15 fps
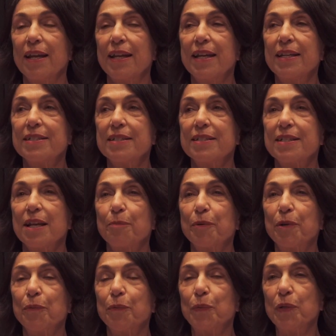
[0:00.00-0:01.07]
It's a
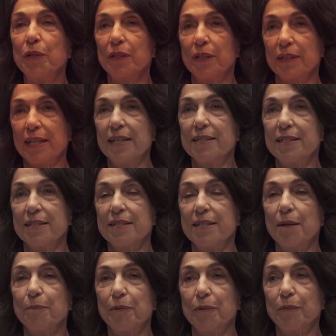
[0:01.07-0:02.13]
separate world. It's a
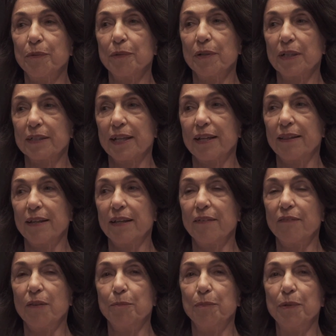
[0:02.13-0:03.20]
separate world. I think
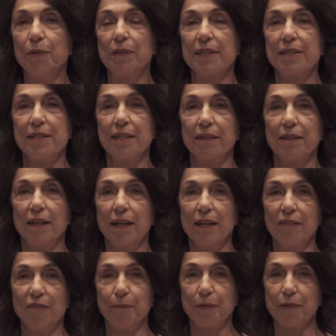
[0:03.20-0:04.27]
of the bugla as a
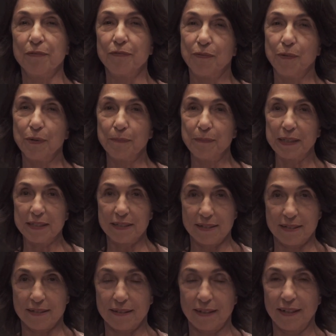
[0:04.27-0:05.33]
live
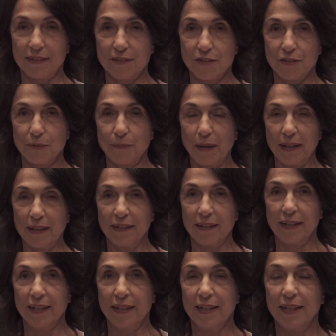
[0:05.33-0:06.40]
performance instrument.
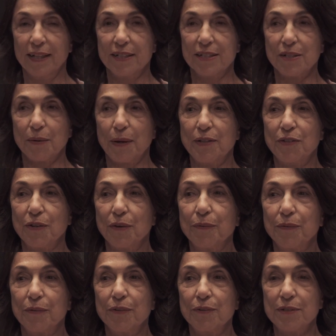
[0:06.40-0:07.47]
So I
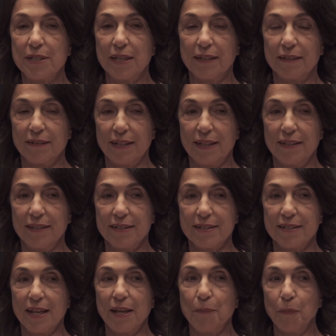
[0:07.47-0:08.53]
don't use it in the
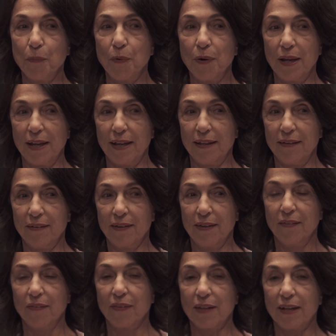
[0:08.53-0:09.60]
same way
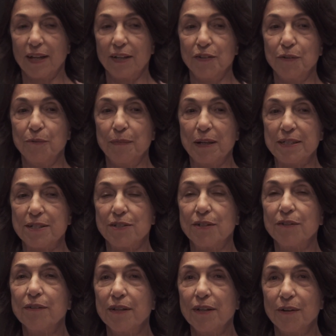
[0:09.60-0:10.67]
that I do my
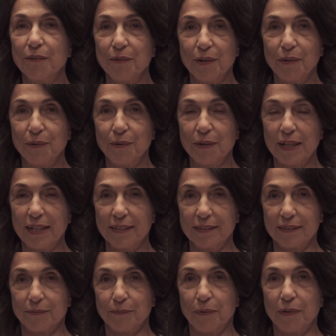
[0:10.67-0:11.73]
studio
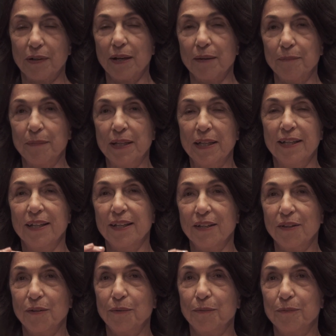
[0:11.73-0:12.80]
recordings, where I'm,
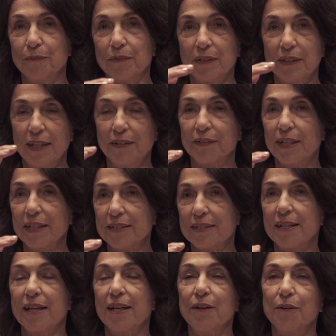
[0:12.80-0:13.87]
layering
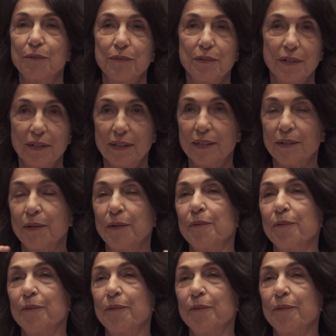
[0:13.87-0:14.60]
sound and